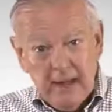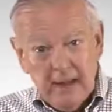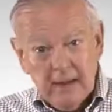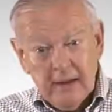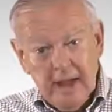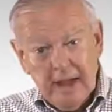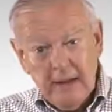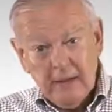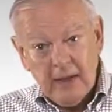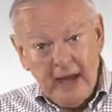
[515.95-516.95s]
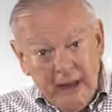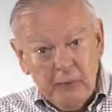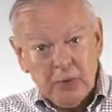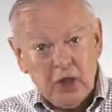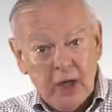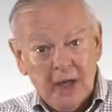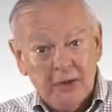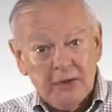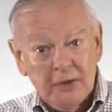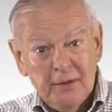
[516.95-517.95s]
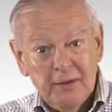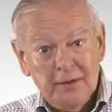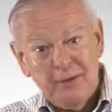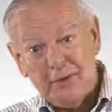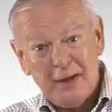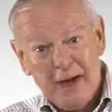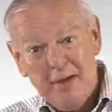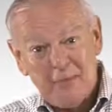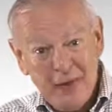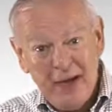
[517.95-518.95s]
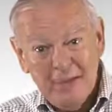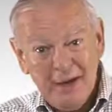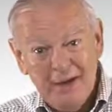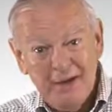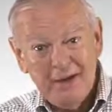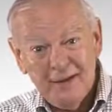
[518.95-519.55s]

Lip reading: an ape child, or an ape baby,